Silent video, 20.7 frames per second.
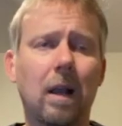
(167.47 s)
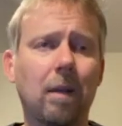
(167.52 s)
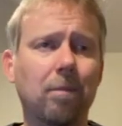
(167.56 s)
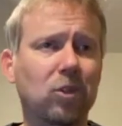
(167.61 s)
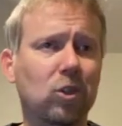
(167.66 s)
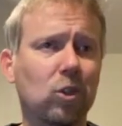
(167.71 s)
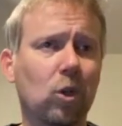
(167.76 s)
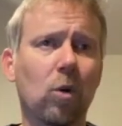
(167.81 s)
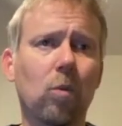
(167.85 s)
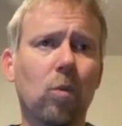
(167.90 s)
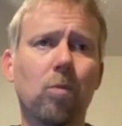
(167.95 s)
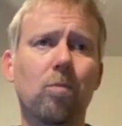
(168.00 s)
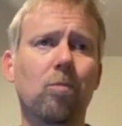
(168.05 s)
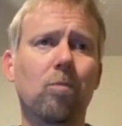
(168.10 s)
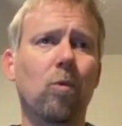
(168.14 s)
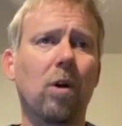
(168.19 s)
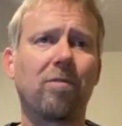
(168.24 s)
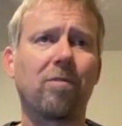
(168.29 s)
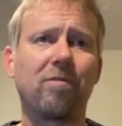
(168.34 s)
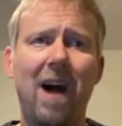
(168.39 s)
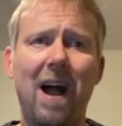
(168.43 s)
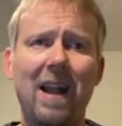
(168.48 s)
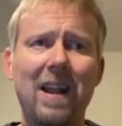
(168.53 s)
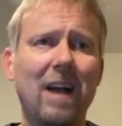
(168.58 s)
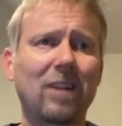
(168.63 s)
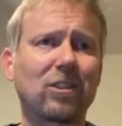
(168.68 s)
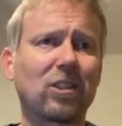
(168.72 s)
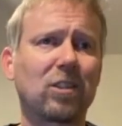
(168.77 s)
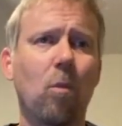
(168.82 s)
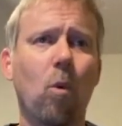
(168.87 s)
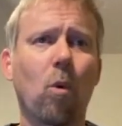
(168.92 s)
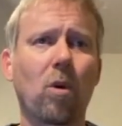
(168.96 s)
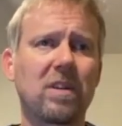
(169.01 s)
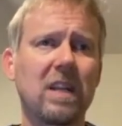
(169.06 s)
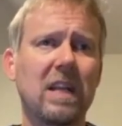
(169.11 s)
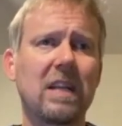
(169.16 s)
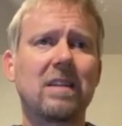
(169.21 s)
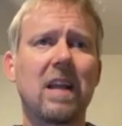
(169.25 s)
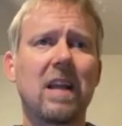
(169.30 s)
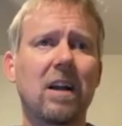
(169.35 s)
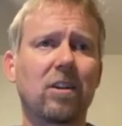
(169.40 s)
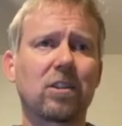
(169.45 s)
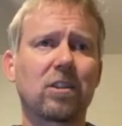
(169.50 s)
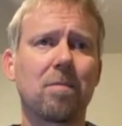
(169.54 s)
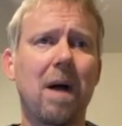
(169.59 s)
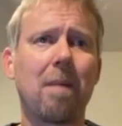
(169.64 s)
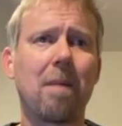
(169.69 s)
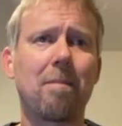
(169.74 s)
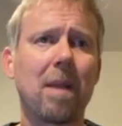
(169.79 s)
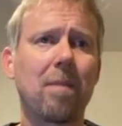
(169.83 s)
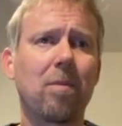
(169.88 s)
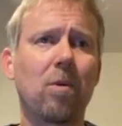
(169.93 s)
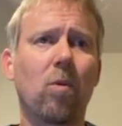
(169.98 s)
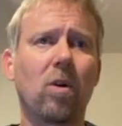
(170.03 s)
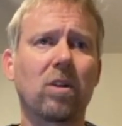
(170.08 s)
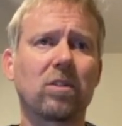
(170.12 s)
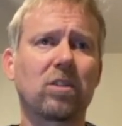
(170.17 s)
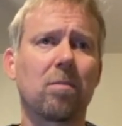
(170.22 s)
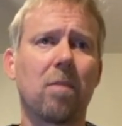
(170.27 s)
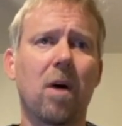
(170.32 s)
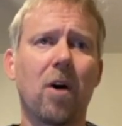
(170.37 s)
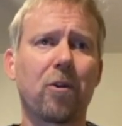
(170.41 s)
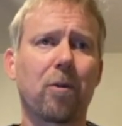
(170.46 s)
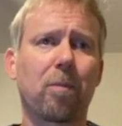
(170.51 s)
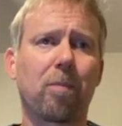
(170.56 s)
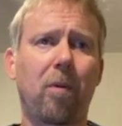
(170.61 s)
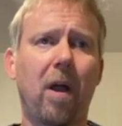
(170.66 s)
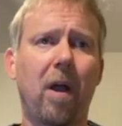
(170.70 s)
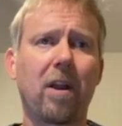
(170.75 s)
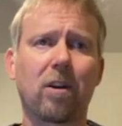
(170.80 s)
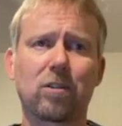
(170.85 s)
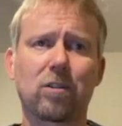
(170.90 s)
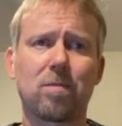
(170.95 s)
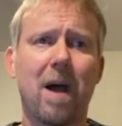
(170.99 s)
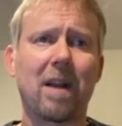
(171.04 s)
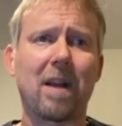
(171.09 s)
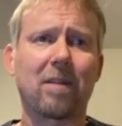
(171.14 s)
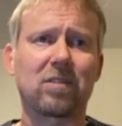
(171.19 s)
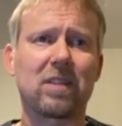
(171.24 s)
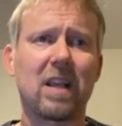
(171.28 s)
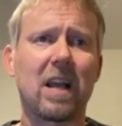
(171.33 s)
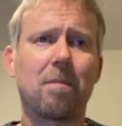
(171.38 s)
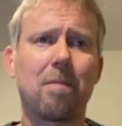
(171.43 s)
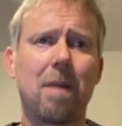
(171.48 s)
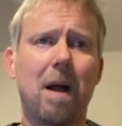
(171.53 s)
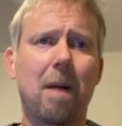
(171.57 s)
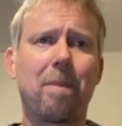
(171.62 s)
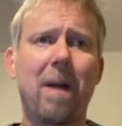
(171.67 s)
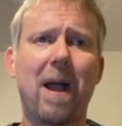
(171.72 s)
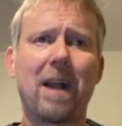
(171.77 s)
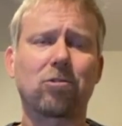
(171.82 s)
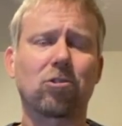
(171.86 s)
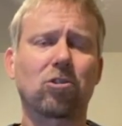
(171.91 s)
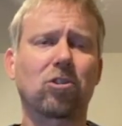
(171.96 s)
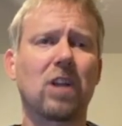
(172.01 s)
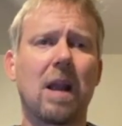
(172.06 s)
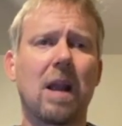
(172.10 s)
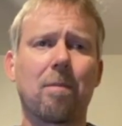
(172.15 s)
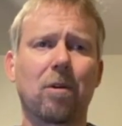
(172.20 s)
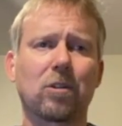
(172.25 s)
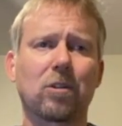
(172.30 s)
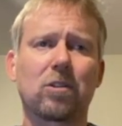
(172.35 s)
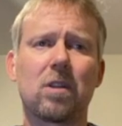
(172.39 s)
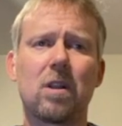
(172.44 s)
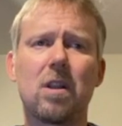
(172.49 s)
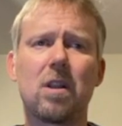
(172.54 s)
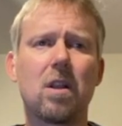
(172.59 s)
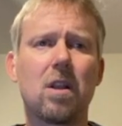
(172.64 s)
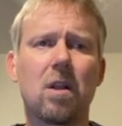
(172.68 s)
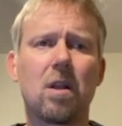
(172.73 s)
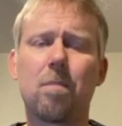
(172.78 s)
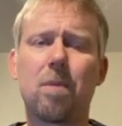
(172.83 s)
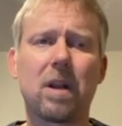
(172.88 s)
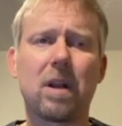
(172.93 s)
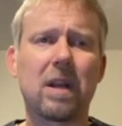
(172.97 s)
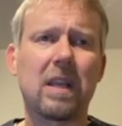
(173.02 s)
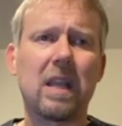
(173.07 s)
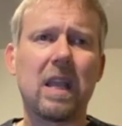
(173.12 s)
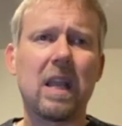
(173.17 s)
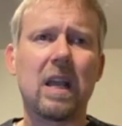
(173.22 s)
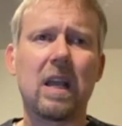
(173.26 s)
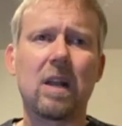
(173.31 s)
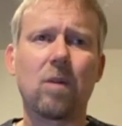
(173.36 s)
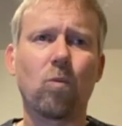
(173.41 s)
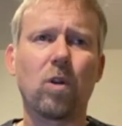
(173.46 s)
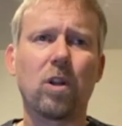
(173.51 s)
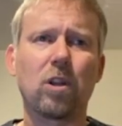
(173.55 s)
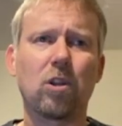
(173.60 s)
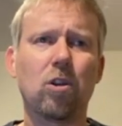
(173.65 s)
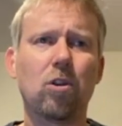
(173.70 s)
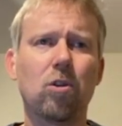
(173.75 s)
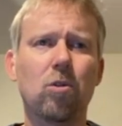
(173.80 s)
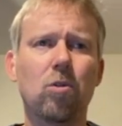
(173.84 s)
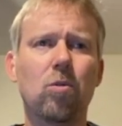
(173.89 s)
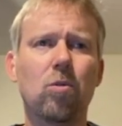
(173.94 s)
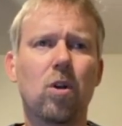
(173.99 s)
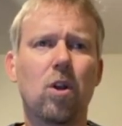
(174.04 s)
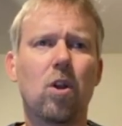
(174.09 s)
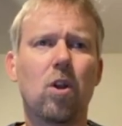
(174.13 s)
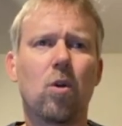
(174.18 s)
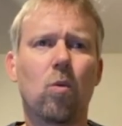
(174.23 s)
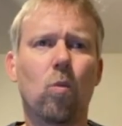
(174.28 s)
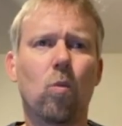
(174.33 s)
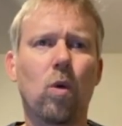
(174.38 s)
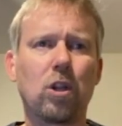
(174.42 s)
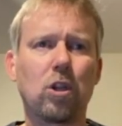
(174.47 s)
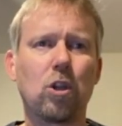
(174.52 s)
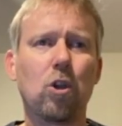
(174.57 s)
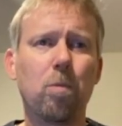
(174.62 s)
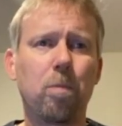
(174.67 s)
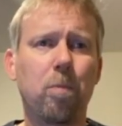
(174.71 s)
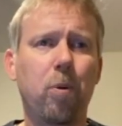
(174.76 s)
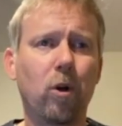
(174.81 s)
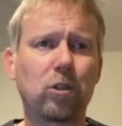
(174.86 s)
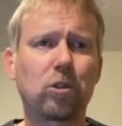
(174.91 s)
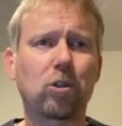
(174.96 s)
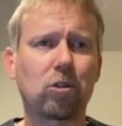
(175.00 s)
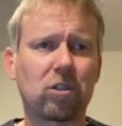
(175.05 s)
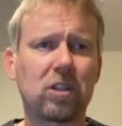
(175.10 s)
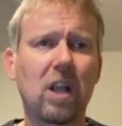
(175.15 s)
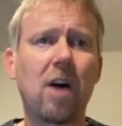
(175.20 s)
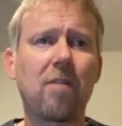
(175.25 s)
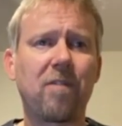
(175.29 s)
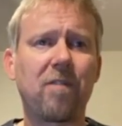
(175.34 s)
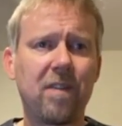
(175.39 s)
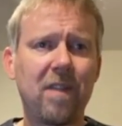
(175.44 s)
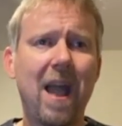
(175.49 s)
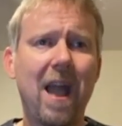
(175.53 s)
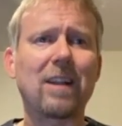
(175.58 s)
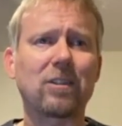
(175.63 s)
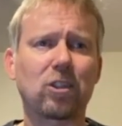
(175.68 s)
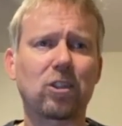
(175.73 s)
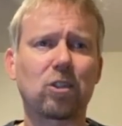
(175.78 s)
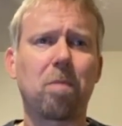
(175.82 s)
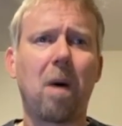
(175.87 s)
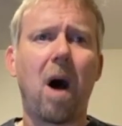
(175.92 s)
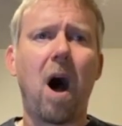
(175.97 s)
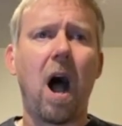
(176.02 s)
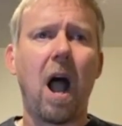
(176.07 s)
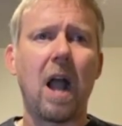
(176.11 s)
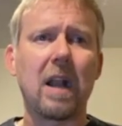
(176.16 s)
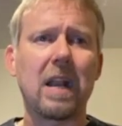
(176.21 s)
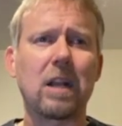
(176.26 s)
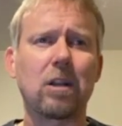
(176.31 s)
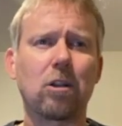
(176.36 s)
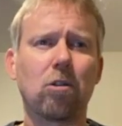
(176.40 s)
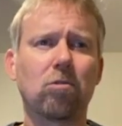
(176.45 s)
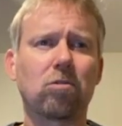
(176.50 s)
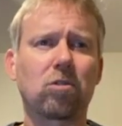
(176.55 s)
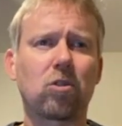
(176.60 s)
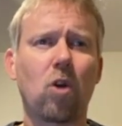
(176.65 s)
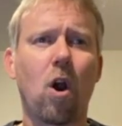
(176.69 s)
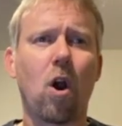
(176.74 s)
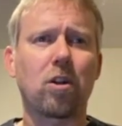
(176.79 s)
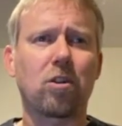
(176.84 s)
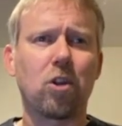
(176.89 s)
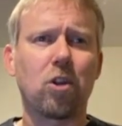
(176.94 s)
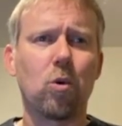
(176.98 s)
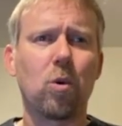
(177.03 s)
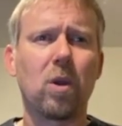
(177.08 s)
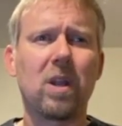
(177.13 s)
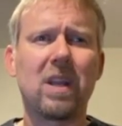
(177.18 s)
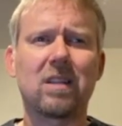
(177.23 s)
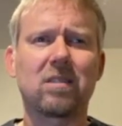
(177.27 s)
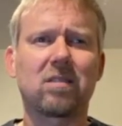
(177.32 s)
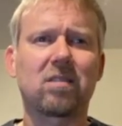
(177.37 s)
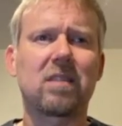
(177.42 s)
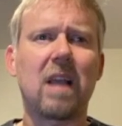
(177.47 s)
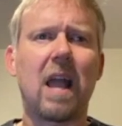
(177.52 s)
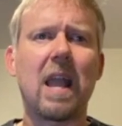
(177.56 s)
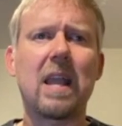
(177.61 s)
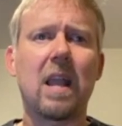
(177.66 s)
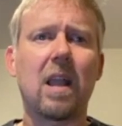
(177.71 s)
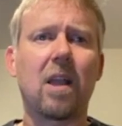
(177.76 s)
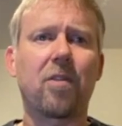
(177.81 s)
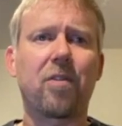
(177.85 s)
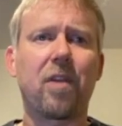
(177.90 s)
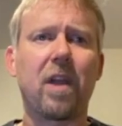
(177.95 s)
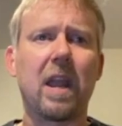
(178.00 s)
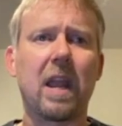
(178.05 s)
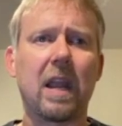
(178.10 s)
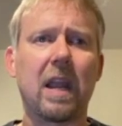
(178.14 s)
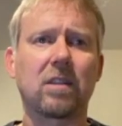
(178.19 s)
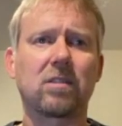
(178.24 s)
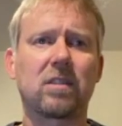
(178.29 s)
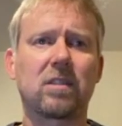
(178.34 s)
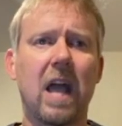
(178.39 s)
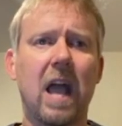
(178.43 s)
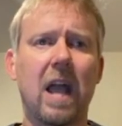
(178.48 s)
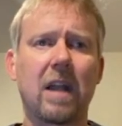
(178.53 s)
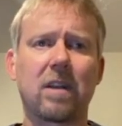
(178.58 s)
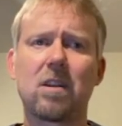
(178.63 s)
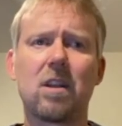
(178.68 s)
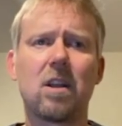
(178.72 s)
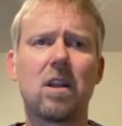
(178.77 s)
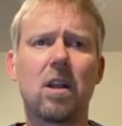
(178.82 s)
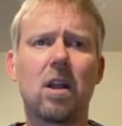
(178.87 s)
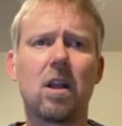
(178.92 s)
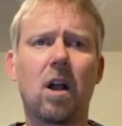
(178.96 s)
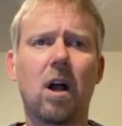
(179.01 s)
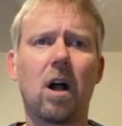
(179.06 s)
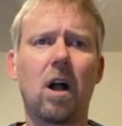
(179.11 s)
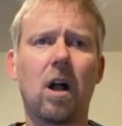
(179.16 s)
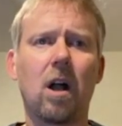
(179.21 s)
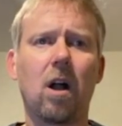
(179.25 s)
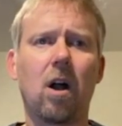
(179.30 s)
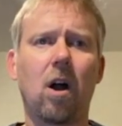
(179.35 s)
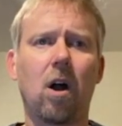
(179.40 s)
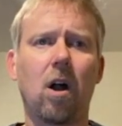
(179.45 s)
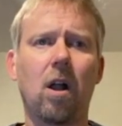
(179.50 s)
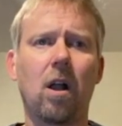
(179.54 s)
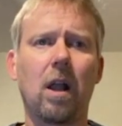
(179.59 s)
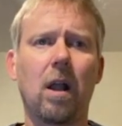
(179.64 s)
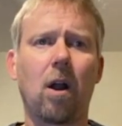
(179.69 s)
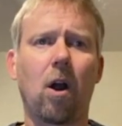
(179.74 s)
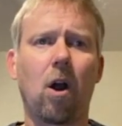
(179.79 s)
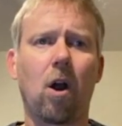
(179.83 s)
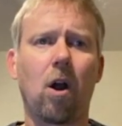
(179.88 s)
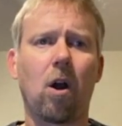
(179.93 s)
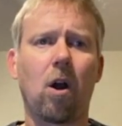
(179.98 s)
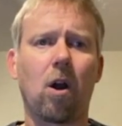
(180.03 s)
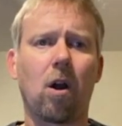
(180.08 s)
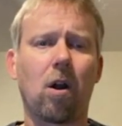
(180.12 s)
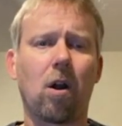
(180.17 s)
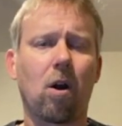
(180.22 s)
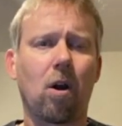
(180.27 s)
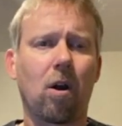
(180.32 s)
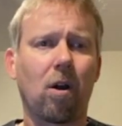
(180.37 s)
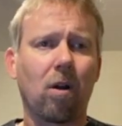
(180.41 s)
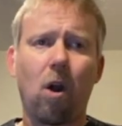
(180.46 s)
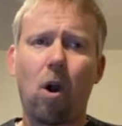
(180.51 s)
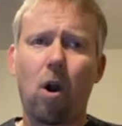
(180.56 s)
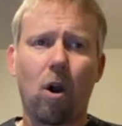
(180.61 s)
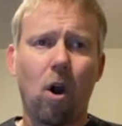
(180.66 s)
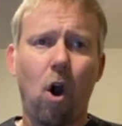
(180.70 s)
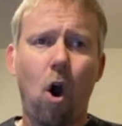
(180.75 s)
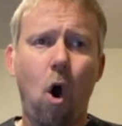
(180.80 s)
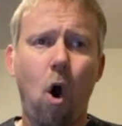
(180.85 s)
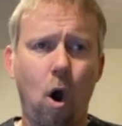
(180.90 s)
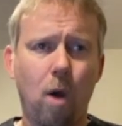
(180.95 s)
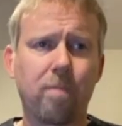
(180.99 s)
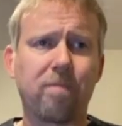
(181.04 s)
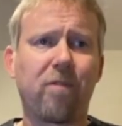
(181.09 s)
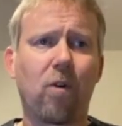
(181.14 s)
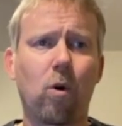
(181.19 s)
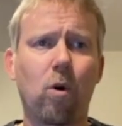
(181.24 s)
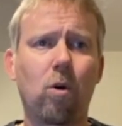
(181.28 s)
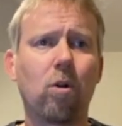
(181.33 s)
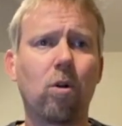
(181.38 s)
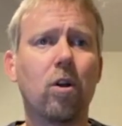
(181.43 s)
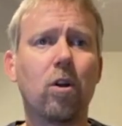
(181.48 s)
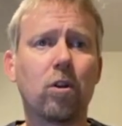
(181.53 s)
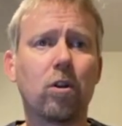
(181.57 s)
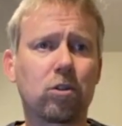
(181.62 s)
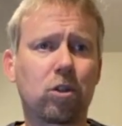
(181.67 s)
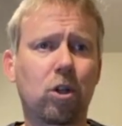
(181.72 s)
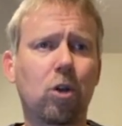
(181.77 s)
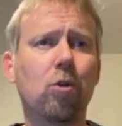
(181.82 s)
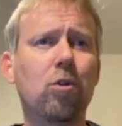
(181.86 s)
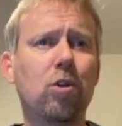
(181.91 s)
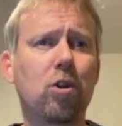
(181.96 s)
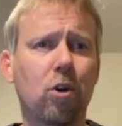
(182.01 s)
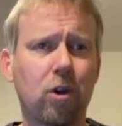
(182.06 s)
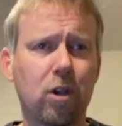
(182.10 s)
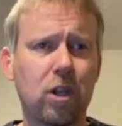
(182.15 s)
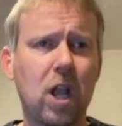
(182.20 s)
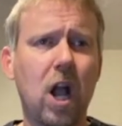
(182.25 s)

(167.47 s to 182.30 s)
I'm sure we'll find out some more details about maybe what some other players might have said about Patrick Chambers. But again, when you when you put yourself in that spot and you start doing and saying things that uh, uh are, are, are harmful to your